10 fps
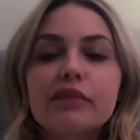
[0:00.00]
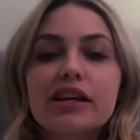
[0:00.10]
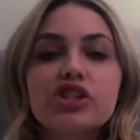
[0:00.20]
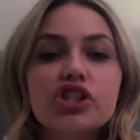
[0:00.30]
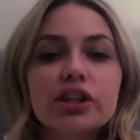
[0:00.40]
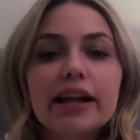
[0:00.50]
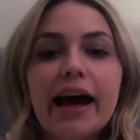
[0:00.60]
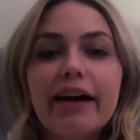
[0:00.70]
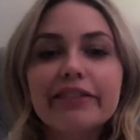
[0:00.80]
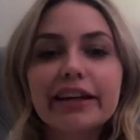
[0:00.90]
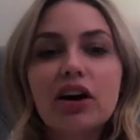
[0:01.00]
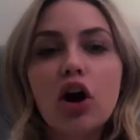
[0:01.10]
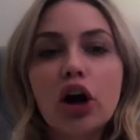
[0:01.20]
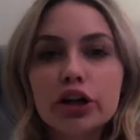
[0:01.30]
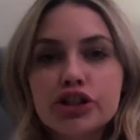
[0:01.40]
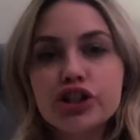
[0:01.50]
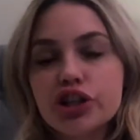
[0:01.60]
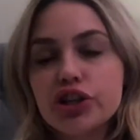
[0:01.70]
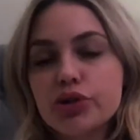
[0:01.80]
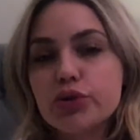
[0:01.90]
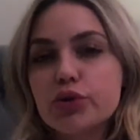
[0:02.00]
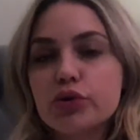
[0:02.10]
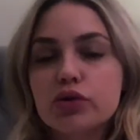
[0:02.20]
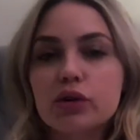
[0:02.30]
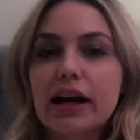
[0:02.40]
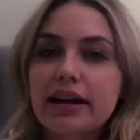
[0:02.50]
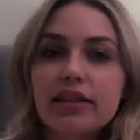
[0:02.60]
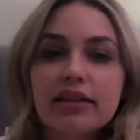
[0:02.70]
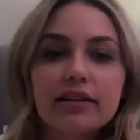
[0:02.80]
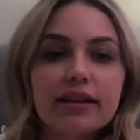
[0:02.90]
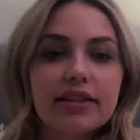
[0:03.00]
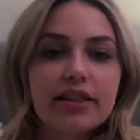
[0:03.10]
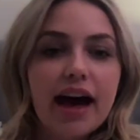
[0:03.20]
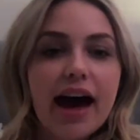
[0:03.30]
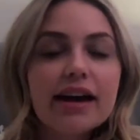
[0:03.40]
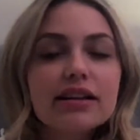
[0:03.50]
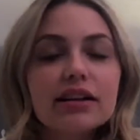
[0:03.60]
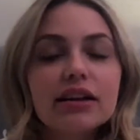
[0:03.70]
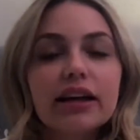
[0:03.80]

It shouldn't have any orange hues or anything like that